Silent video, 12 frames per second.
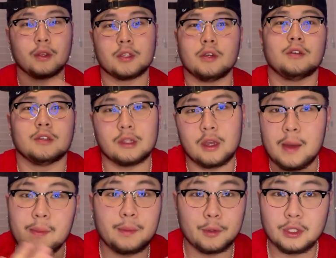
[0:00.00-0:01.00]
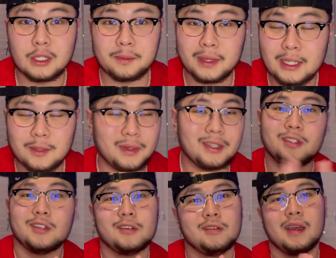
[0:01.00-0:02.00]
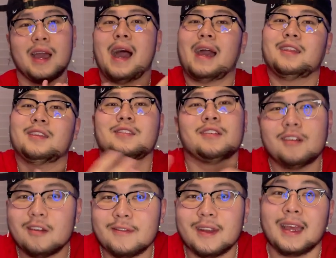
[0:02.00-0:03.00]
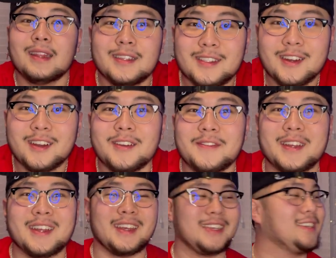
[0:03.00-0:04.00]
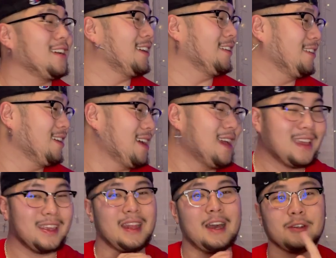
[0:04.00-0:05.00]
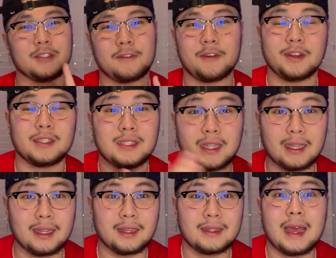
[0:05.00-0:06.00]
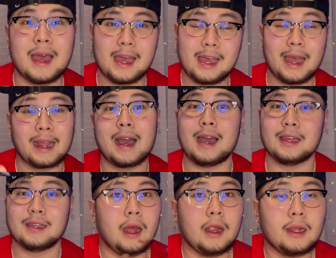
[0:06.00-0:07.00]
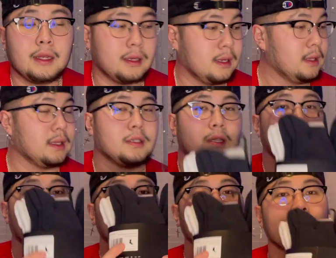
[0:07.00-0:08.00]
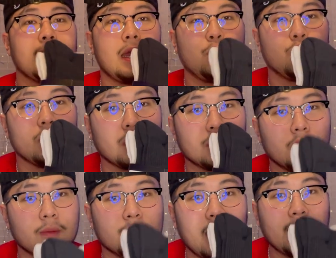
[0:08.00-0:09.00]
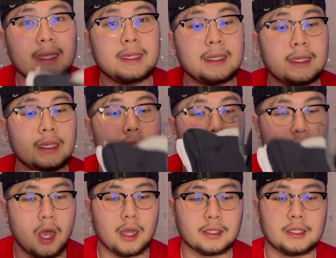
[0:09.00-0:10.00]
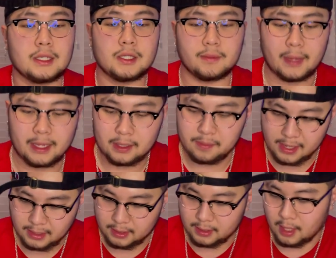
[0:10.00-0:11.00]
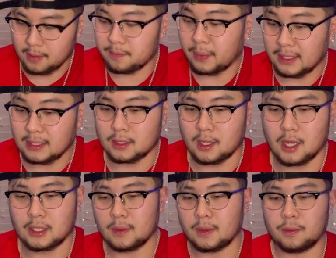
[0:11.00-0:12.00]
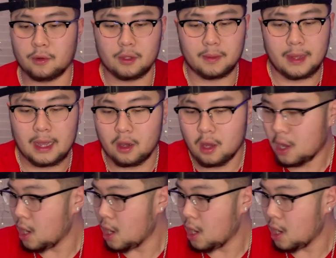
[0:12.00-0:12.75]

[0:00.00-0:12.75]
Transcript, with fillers: So, you know, I'm a bougie bitch, but, you know, I deserve it. I deserve it. So, yeah, that was the first thing that I got. All right, and then so the next thing I got were some Nike socks. Just some Nike basic, so basic socks. Let me pull them out.